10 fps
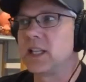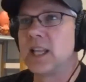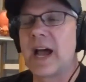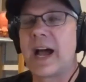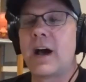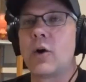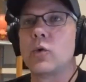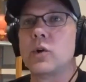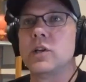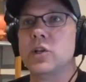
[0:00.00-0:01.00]

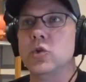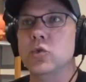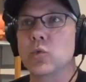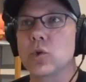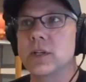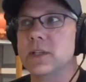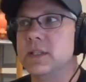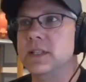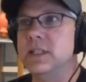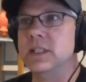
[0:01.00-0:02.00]
how you would
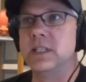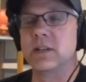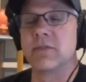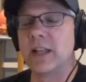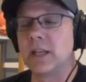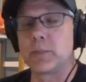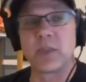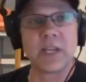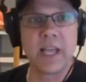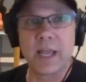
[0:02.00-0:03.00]
develop
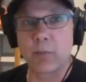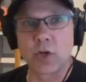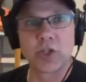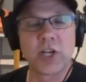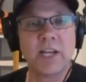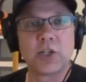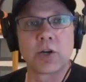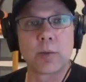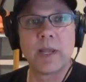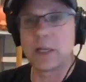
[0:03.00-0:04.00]
the game or change it
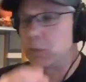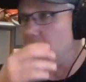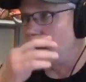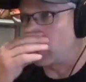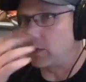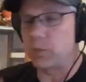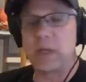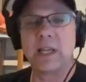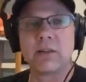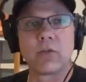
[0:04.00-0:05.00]
or make it better in a
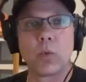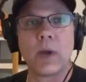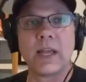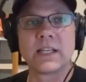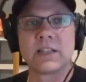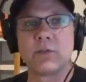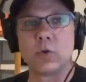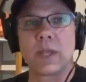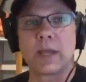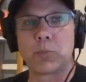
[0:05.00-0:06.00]
meaningful way, because if
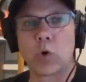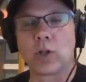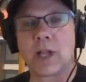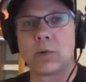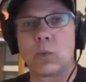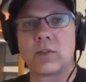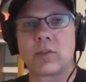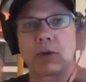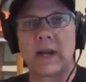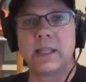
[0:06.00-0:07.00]
you like pull on one
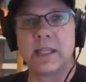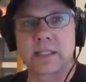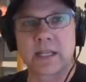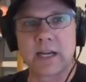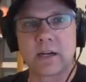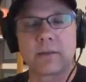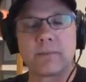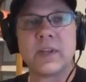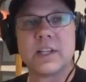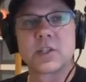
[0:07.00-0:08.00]
thread, the entire
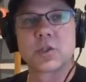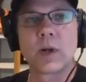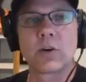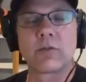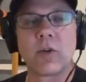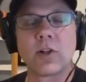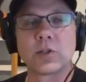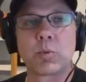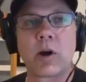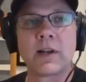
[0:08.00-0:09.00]
sweater falls
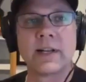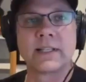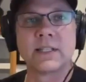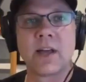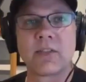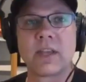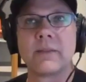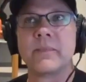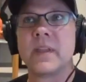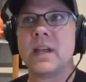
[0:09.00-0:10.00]
apart and it's nothing.
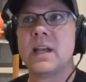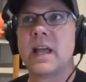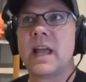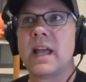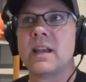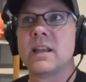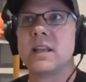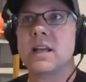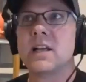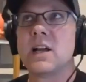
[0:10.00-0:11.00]
And
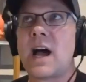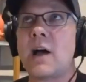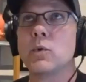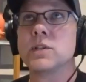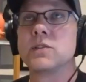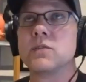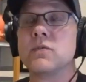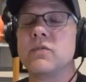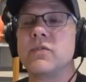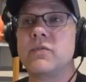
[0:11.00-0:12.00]
I was
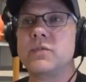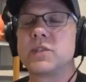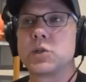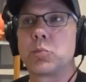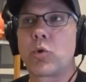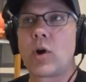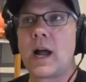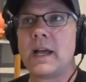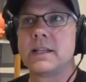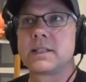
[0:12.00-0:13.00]

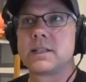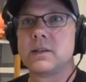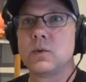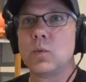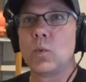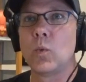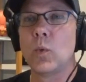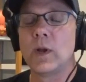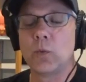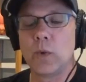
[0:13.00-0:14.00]
surprised
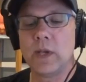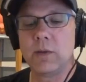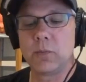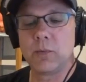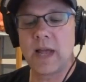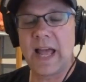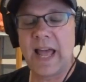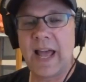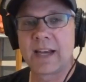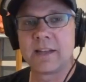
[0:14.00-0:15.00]
when we
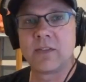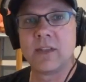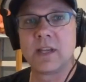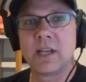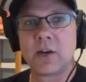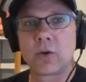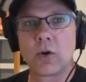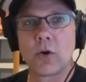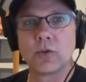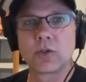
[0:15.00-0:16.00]
added the
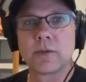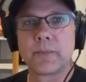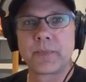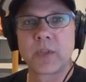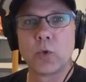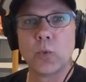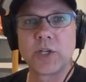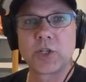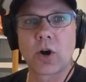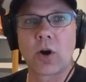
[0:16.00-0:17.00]
heroes,
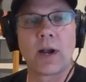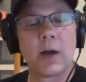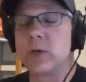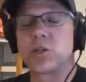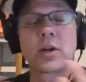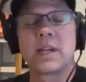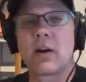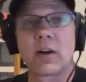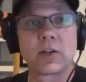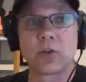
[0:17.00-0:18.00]
which are
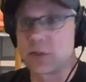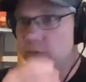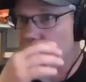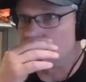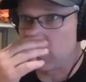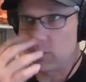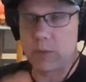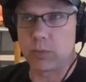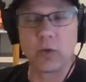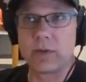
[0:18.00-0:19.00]
characters for the
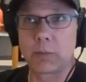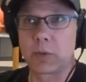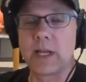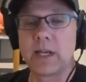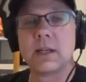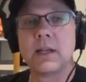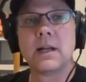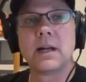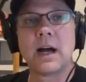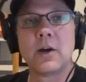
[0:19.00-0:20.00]
people who have not played it,
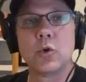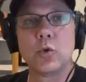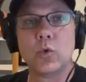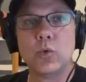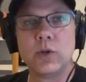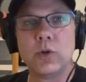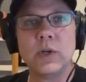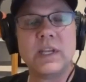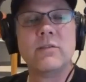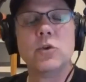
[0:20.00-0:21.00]
who
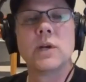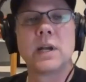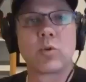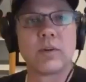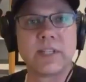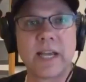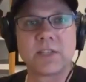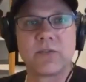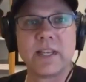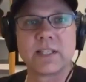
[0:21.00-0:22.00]
give you a number of
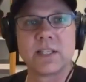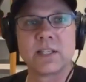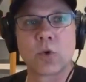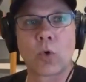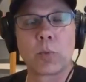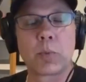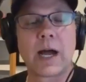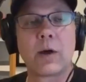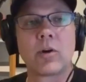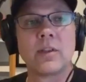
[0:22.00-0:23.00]
dice faces or a
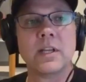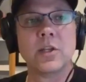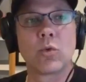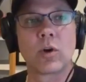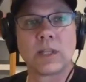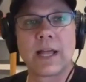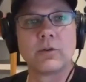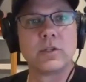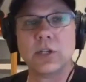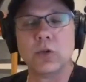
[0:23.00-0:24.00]
power that you are
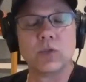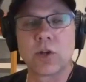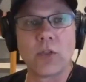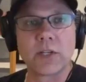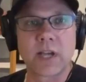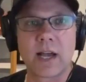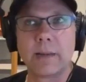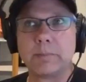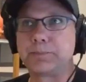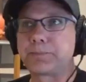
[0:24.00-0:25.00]
allowed to use all the time.